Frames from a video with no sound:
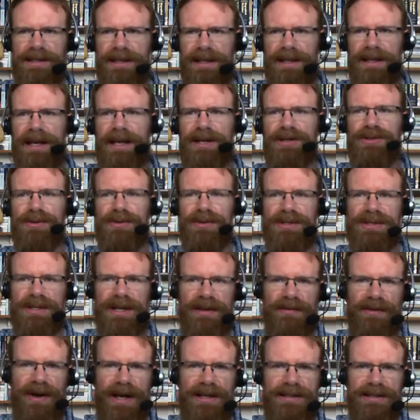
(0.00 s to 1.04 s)
sending an angel to
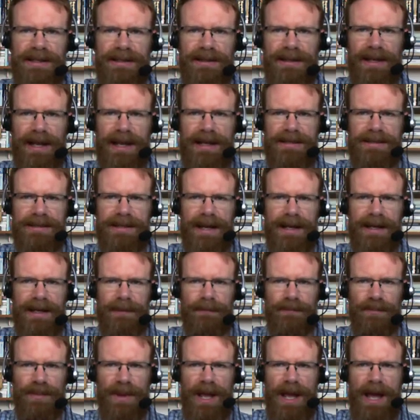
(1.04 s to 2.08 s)
save Isaac at the last
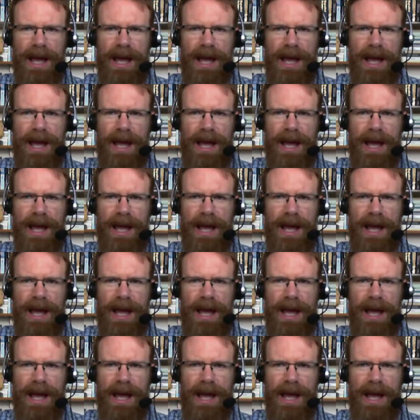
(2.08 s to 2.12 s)
second.